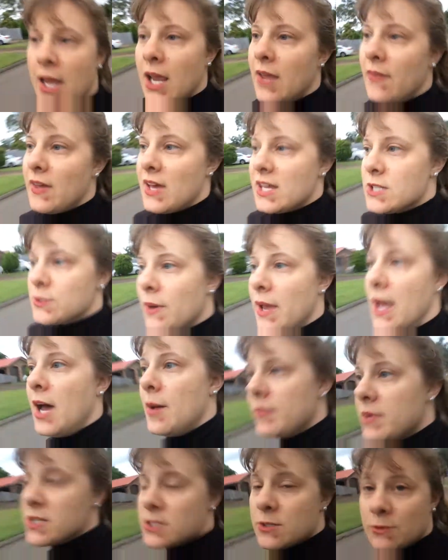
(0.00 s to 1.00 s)
And that's what
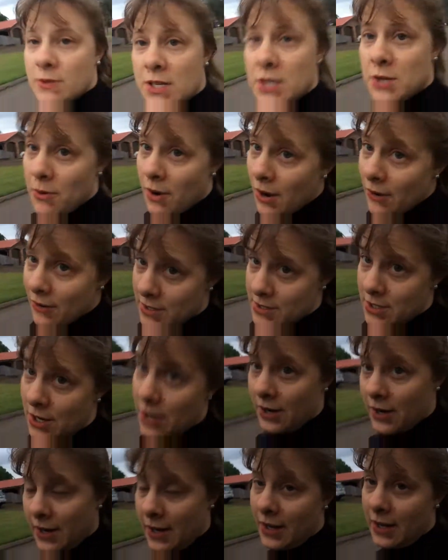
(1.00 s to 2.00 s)
happens when you are a
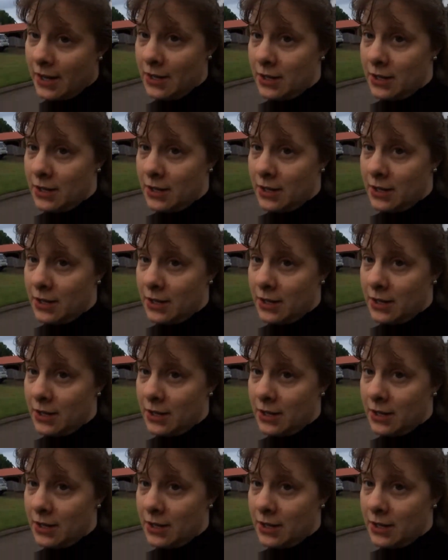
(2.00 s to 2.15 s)
targeted